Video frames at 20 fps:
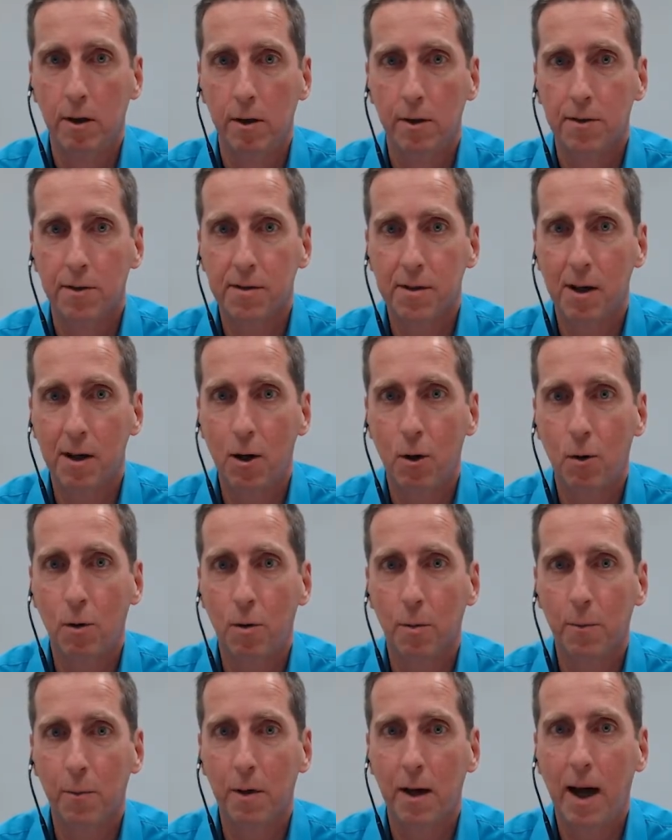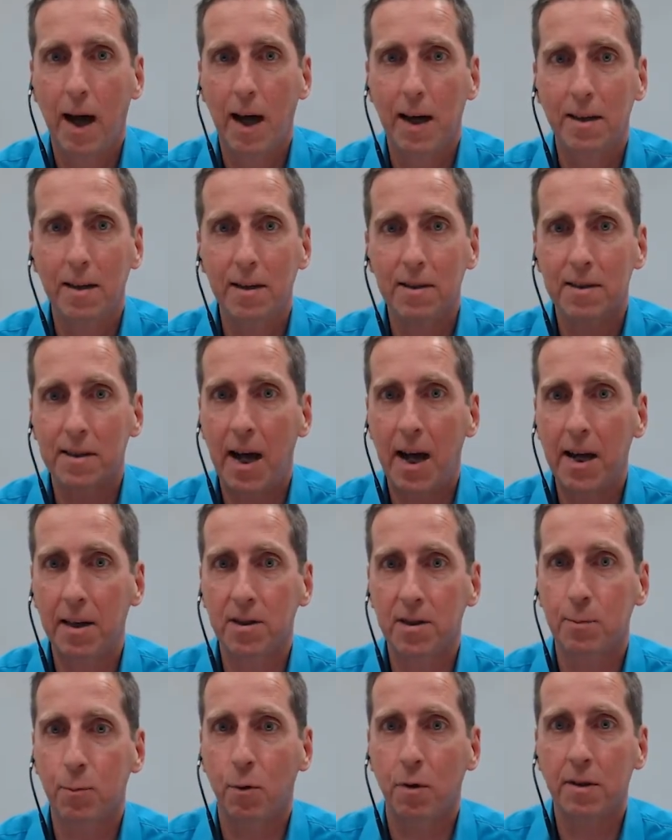So I decided
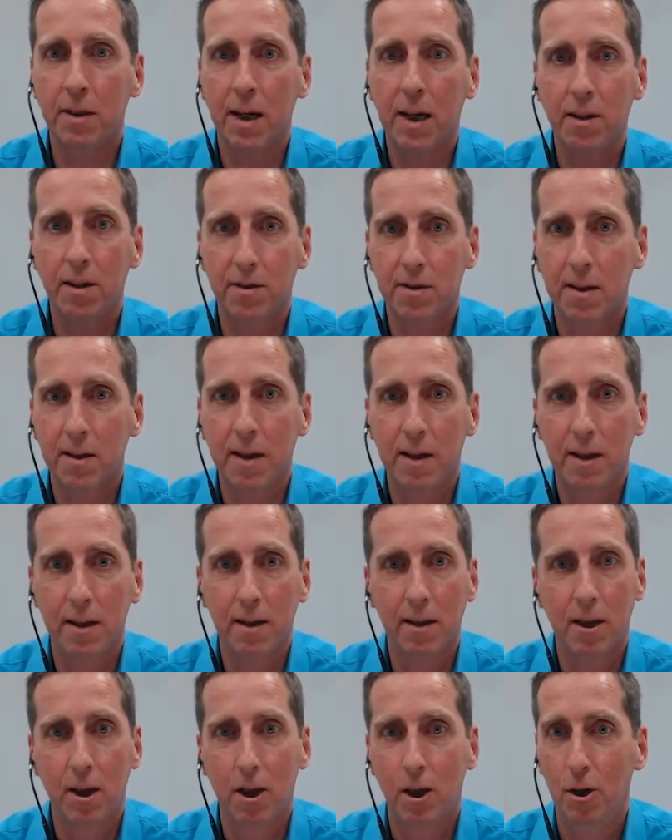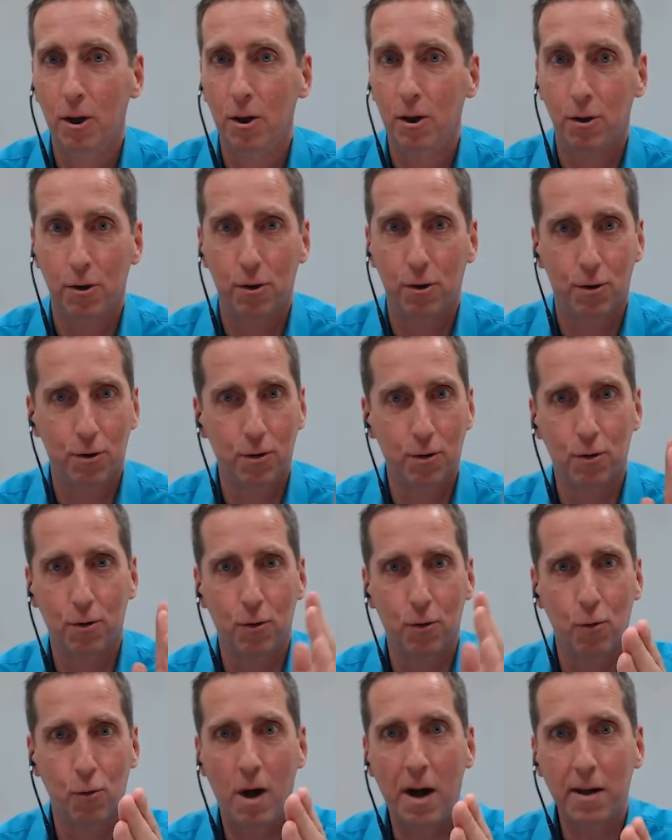spontaneously to
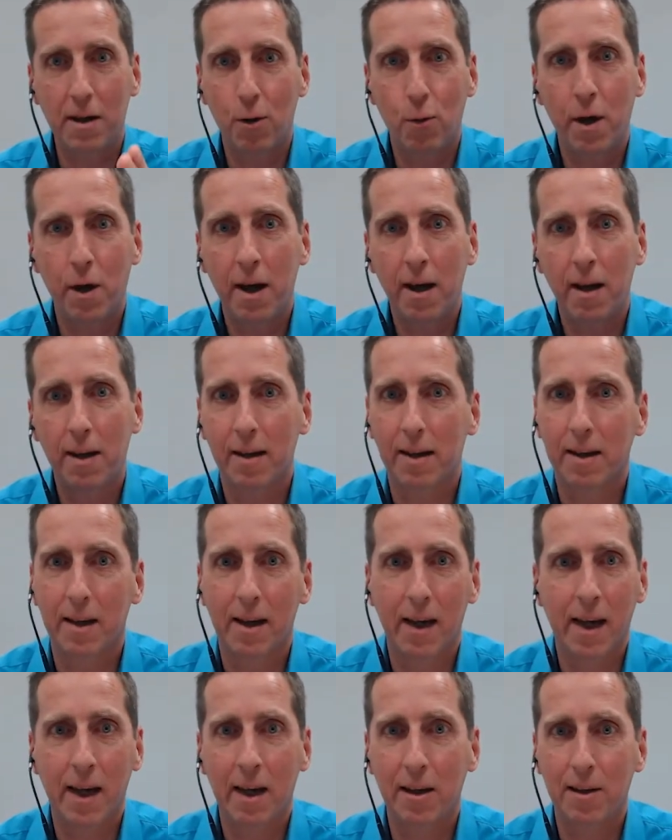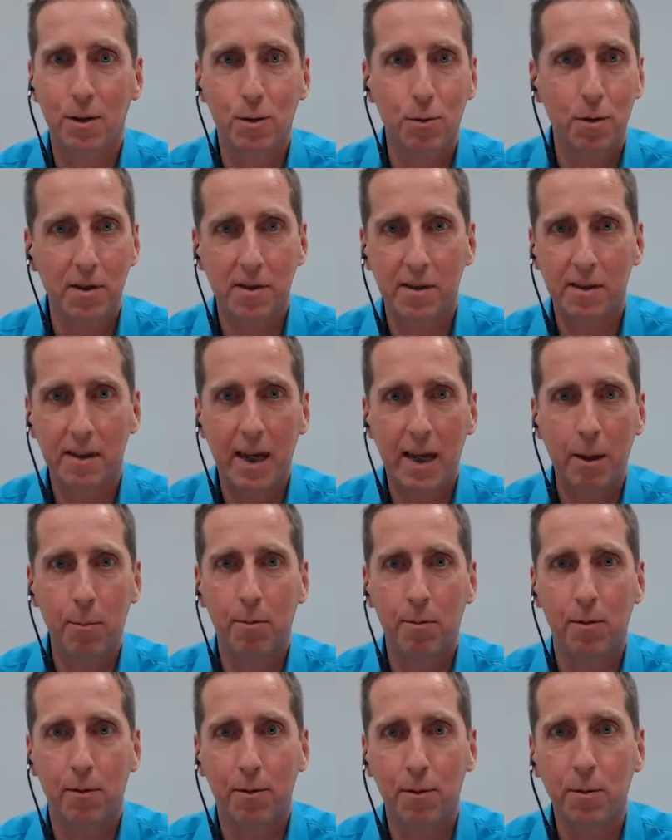run away and to escape
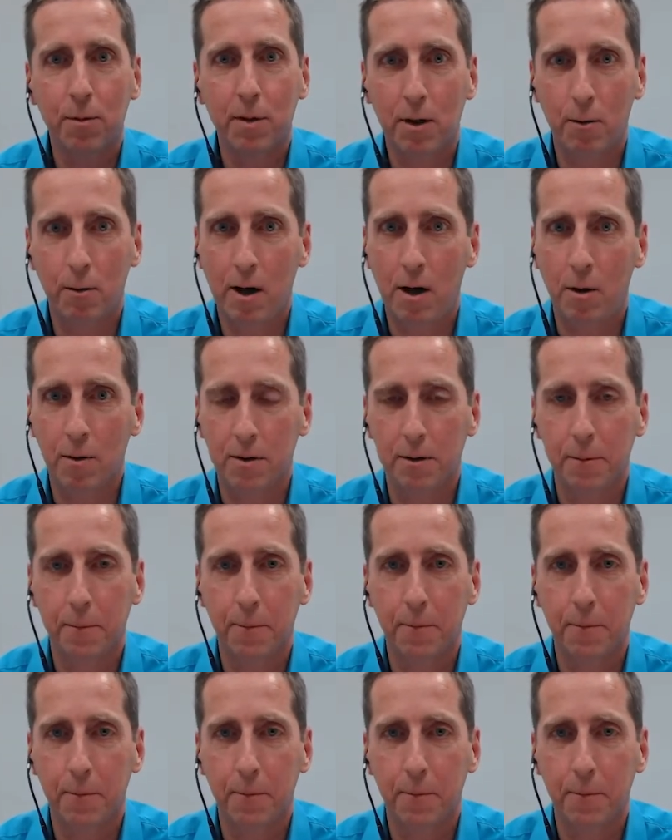through the crowd.